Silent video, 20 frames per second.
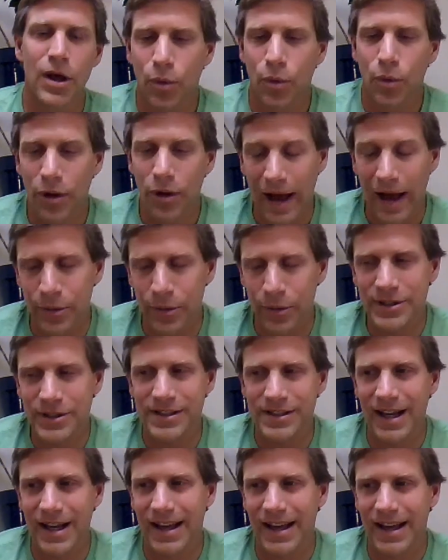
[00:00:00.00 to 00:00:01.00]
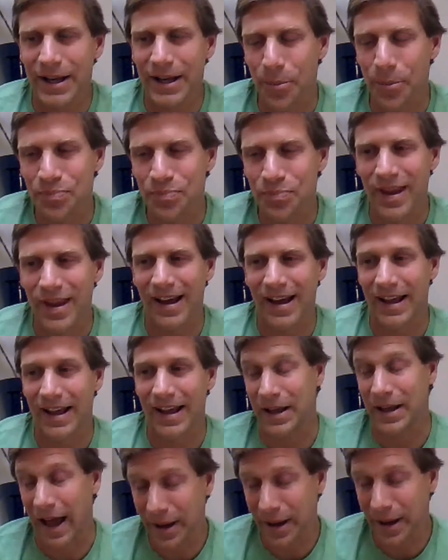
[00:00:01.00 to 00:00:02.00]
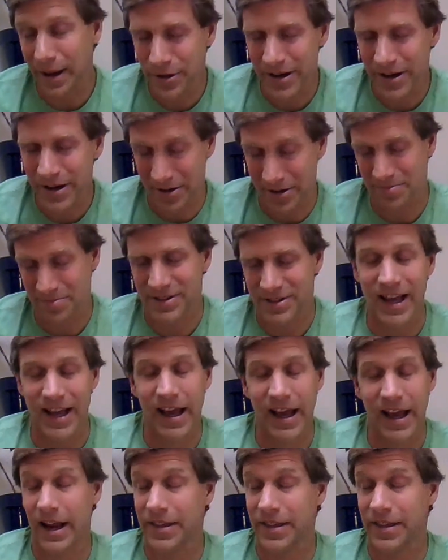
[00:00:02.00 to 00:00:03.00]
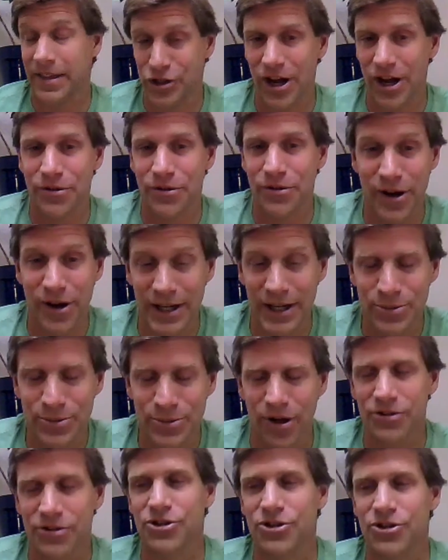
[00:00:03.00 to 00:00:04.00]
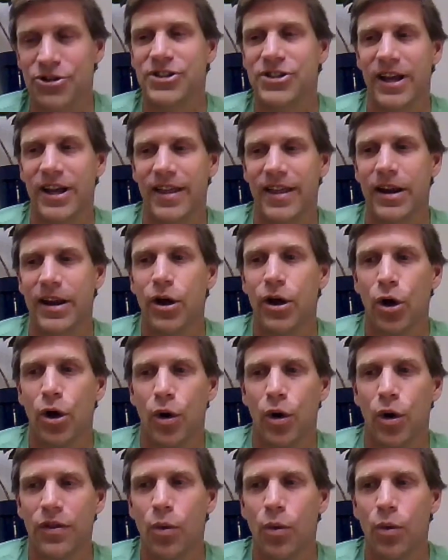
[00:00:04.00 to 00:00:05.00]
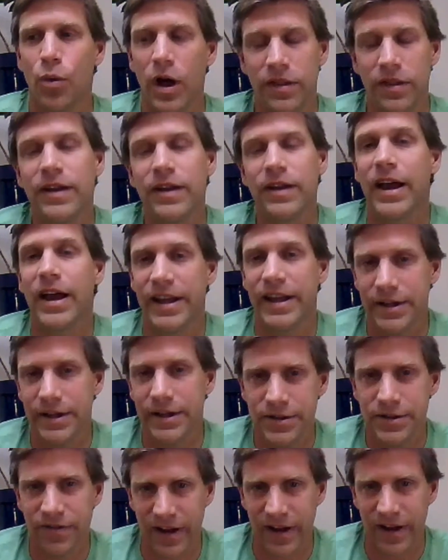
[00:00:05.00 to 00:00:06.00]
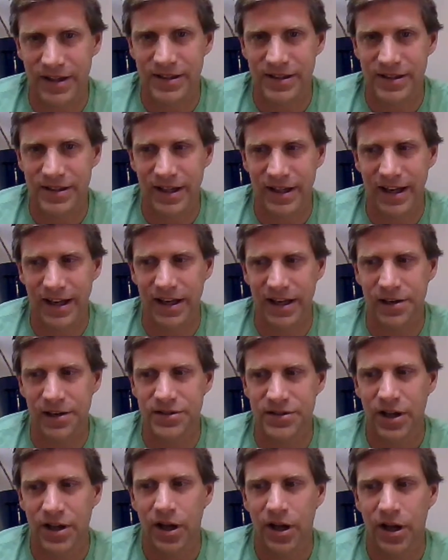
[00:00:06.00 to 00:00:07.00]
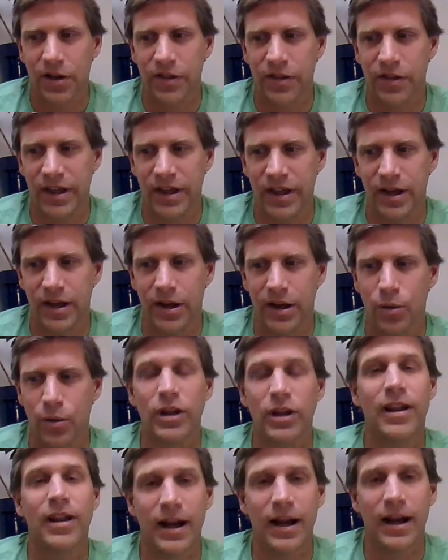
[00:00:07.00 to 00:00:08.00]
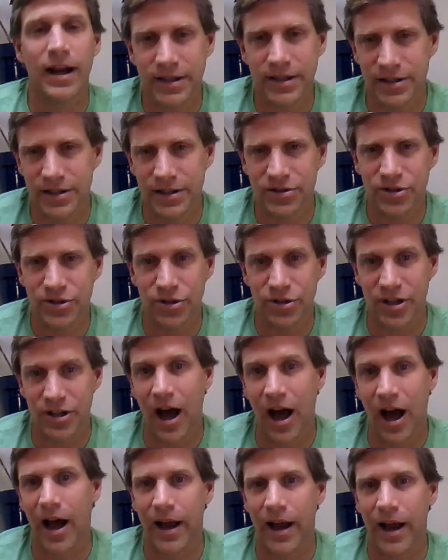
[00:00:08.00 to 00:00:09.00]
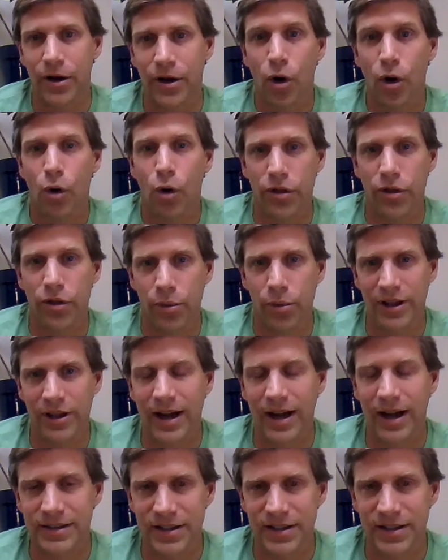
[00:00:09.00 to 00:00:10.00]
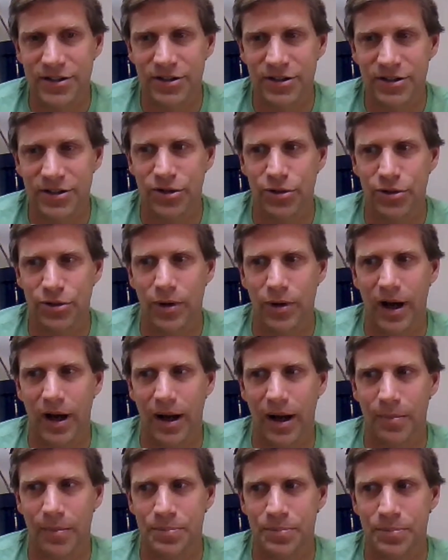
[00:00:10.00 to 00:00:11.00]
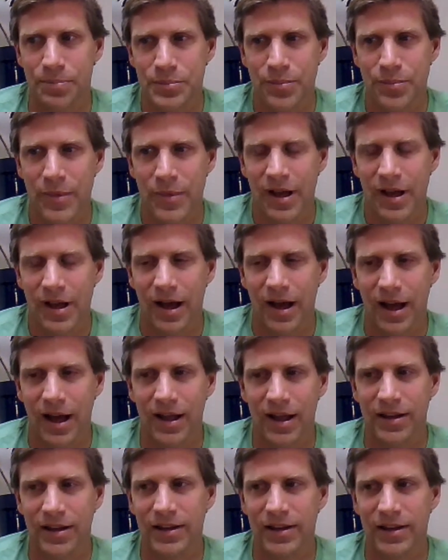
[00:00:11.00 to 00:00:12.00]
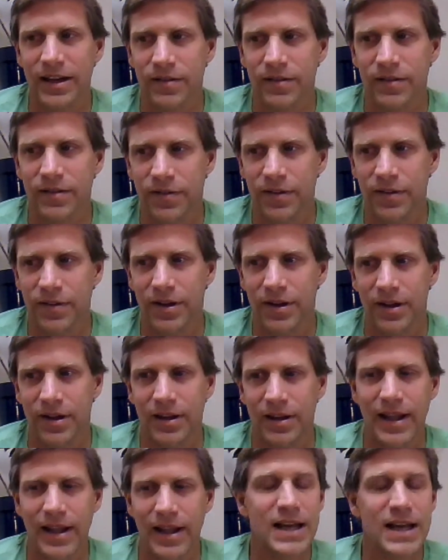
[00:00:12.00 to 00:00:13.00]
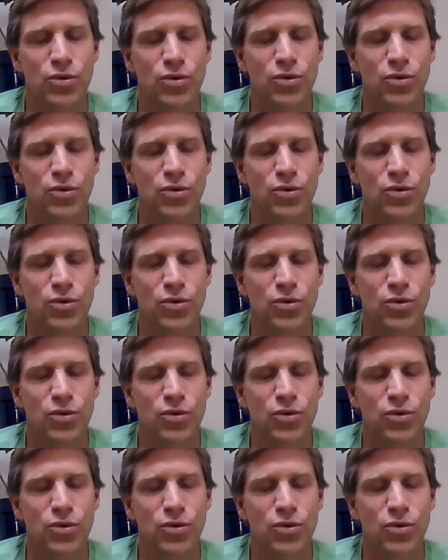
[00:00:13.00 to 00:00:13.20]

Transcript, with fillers: Well, I would say, you know, I would say, and I think Jethro Knights would also say that the one thing that is fixed is the reluctance to die or the reluctance to um, uh, live less